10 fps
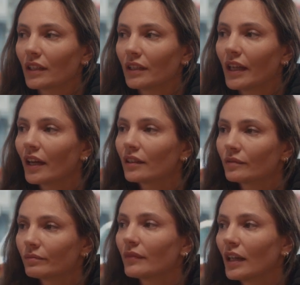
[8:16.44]
Yeah,
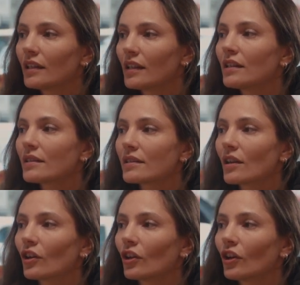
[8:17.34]
it's
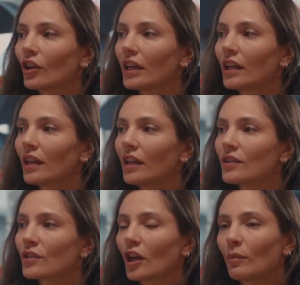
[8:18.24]
a
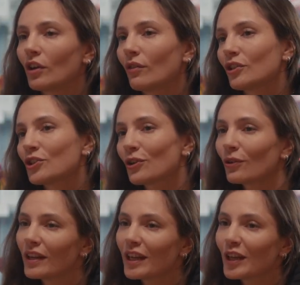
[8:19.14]
coming of age
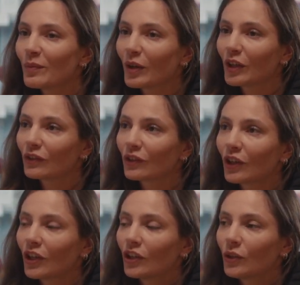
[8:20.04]
story, but
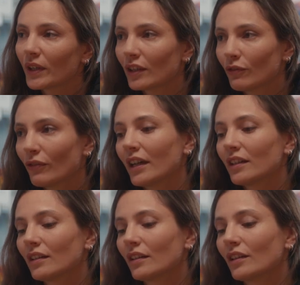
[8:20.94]
you can
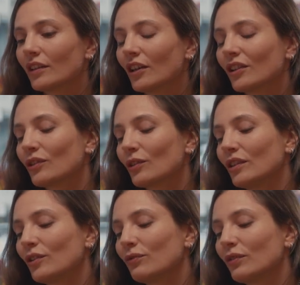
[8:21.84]
find also
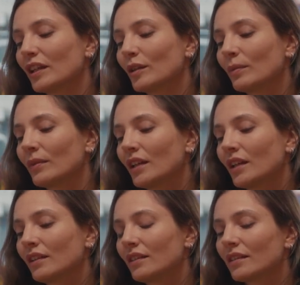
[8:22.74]
in the film
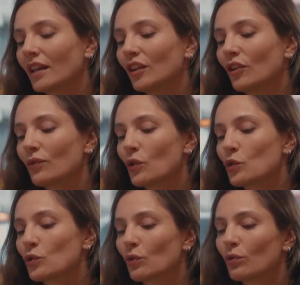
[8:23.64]
this kind of
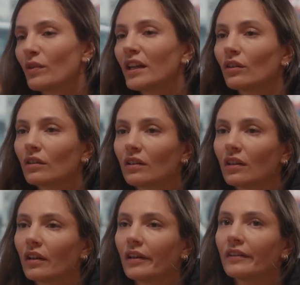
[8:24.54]

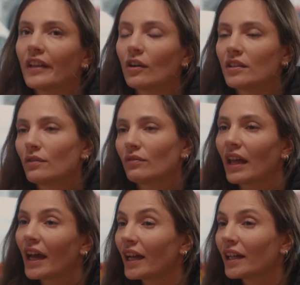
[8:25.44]
surreal narrative
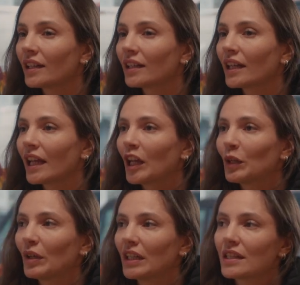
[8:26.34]
line.
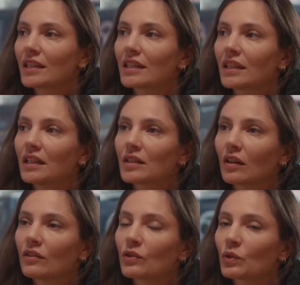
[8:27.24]
But it's
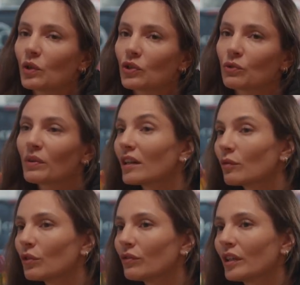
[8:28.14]
also a thriller
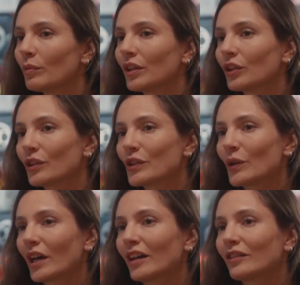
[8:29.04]
movie because
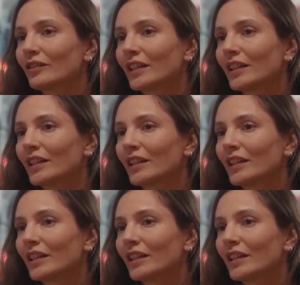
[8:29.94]
you have